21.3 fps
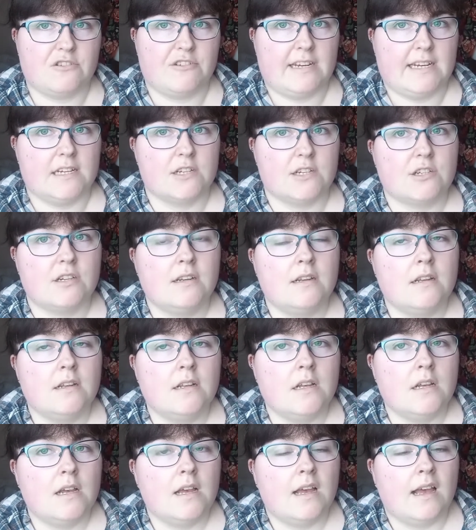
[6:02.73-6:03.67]
each,
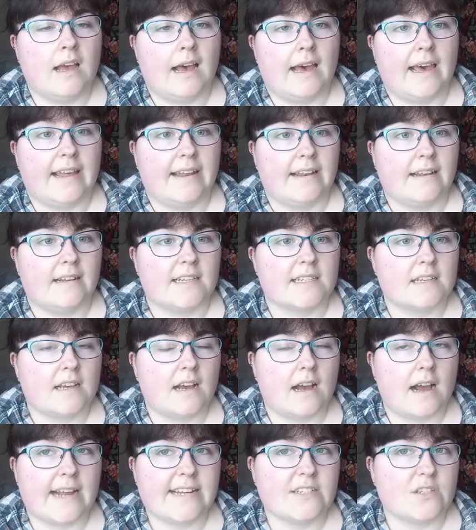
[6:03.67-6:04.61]
and
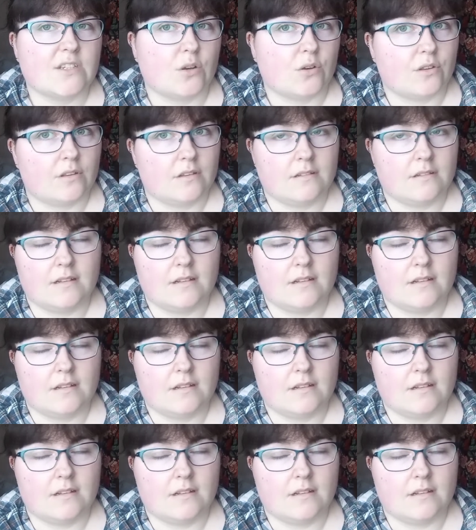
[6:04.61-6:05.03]
I don't,